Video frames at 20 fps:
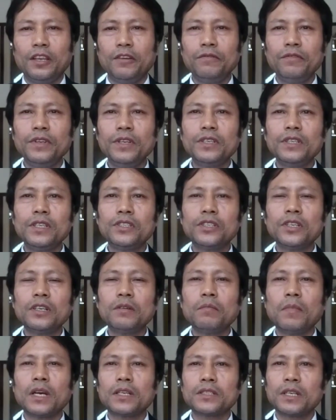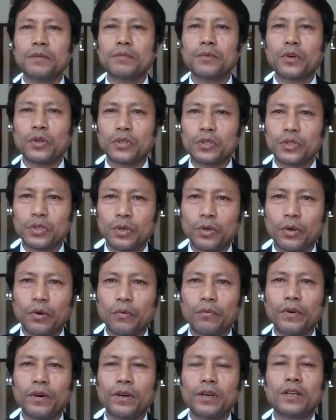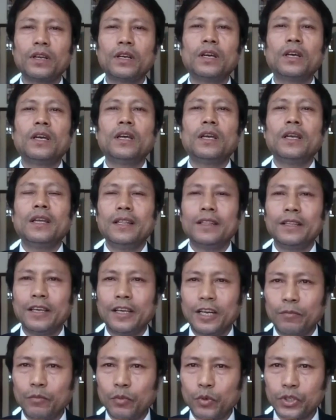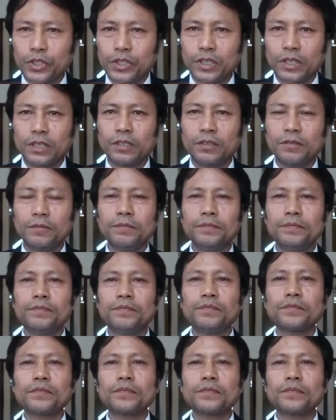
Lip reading: Every teacher must have control over their emotion.